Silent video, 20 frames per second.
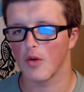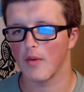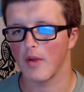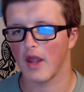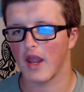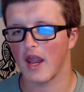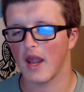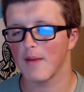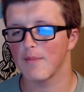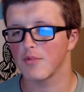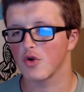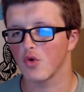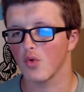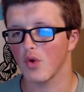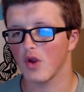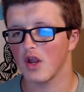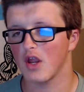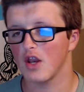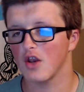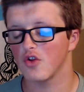Hamp
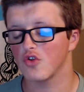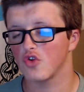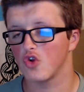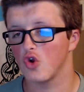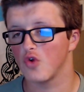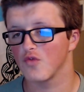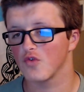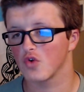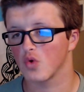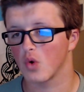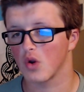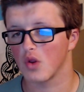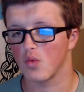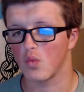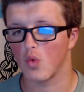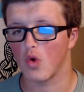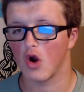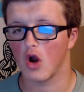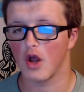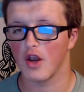Green 2 for
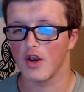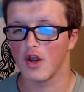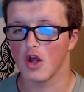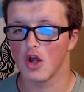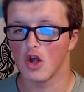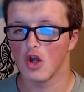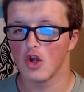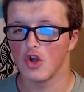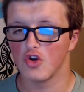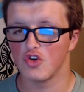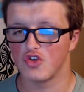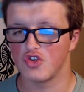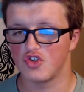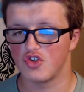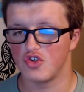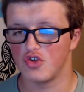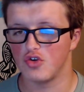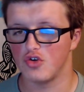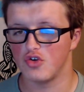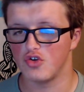21.
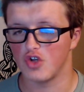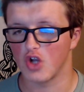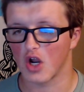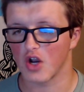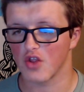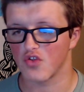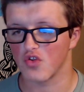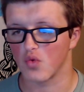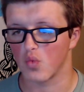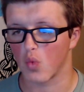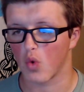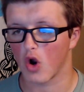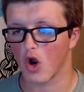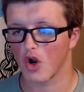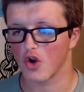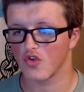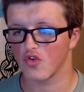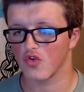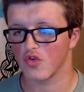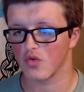Jonathan
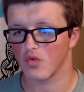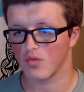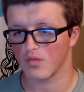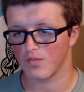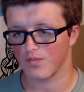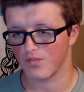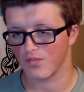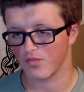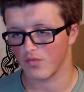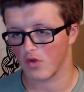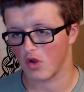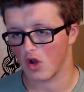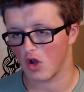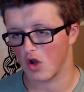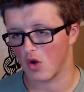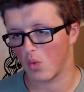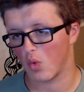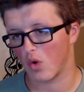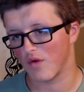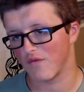Wirtz
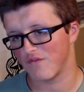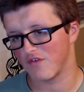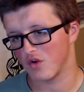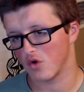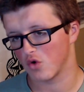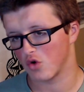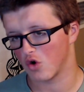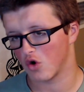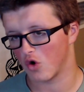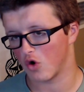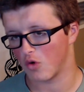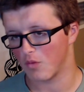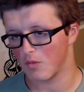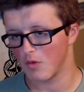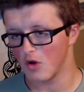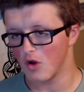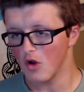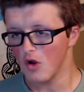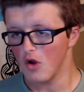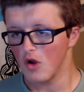1 field goal
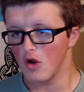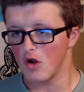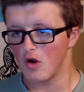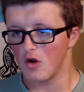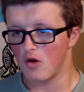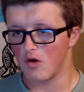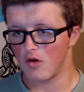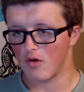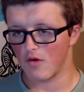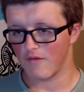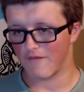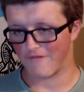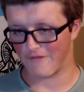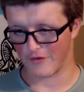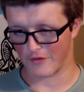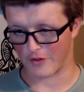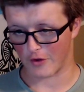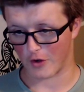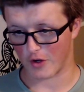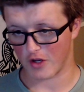for
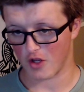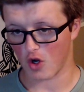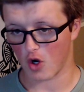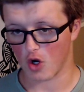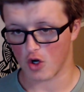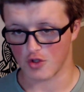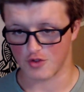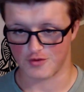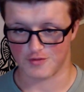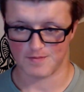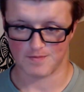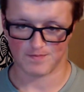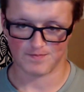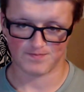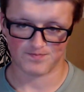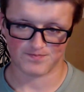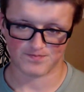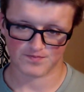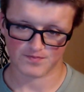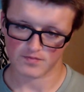30 yards.
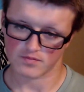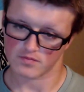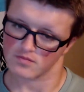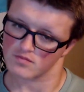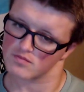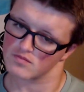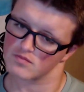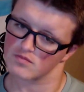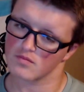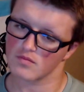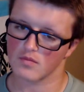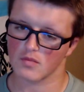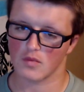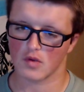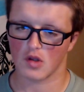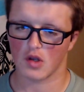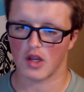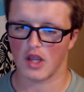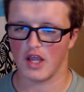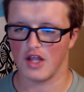
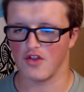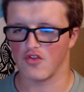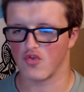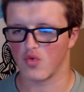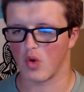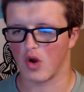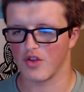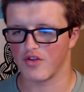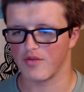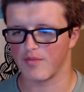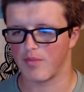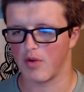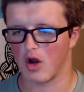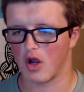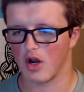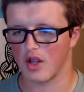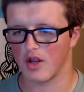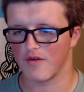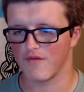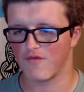Aiden Swanson
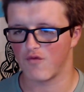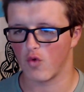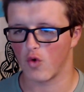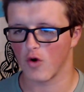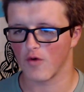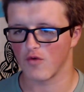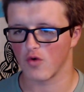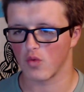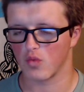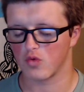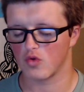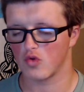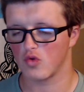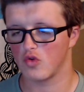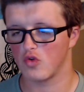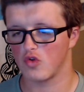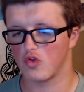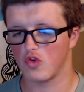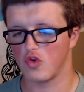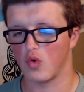punting 4 for
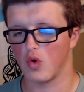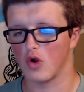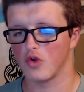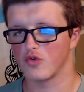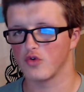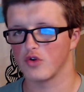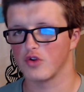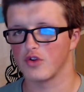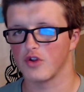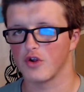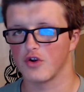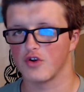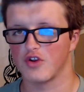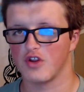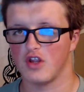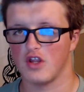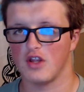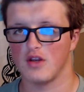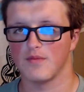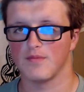213.